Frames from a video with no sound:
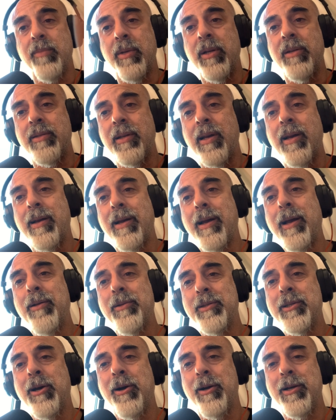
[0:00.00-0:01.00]
But I'll
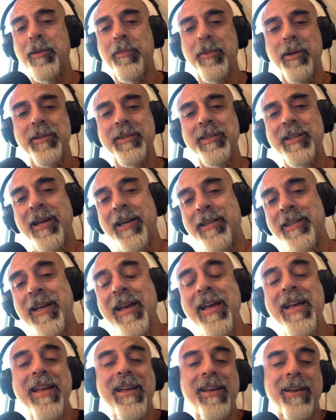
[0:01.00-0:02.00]
talk about that.
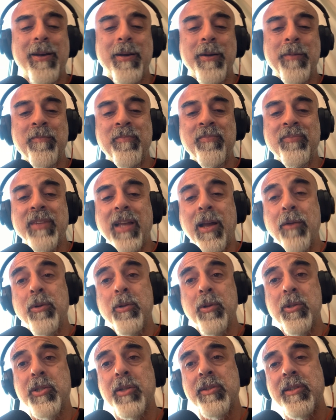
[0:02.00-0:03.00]
I will
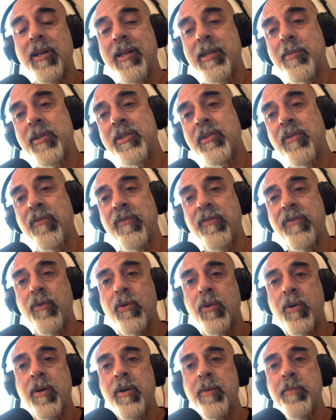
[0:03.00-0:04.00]
also talk about the
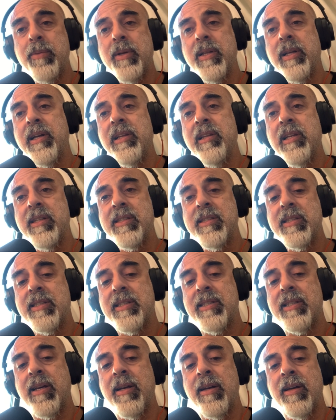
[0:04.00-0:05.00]
4
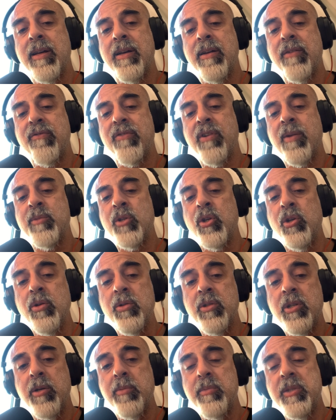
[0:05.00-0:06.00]
playlists from the
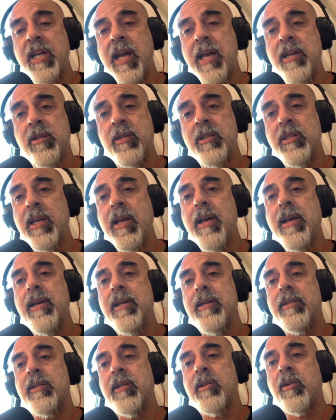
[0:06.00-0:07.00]
YouTube channels
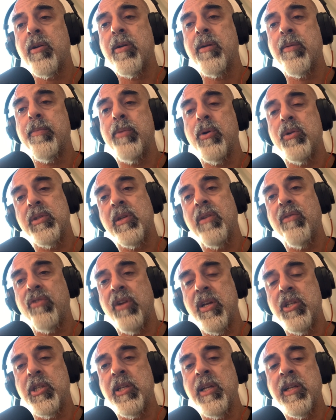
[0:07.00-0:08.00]
that are both in
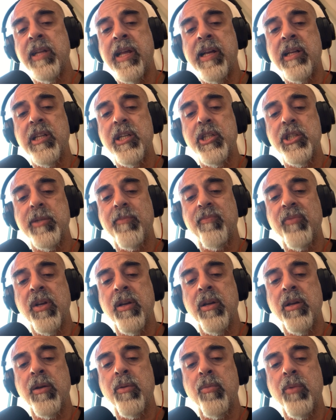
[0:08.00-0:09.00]
French and in English,
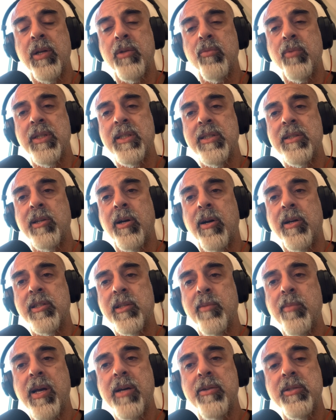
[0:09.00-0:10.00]
what was talked
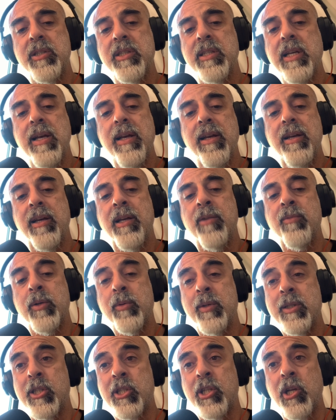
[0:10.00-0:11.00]
about and what
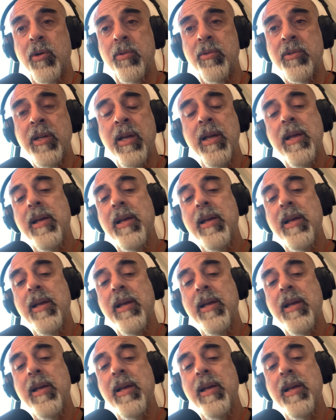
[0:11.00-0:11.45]
was shown.